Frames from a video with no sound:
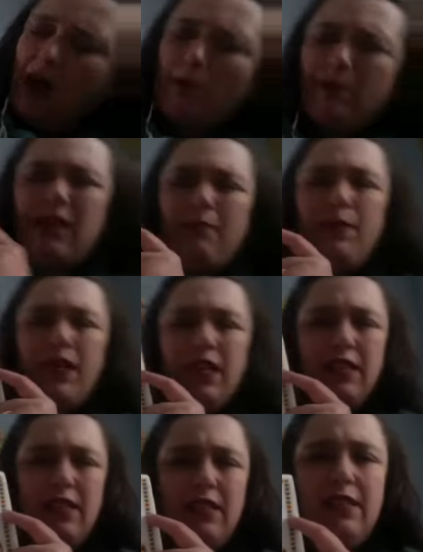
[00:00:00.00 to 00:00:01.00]
many
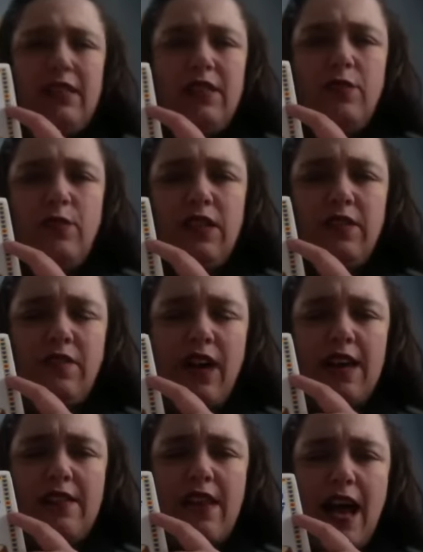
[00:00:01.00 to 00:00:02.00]
pieces did we
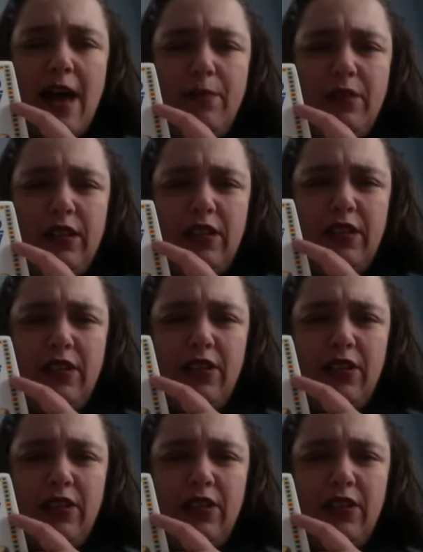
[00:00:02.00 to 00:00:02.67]
divide the apple into?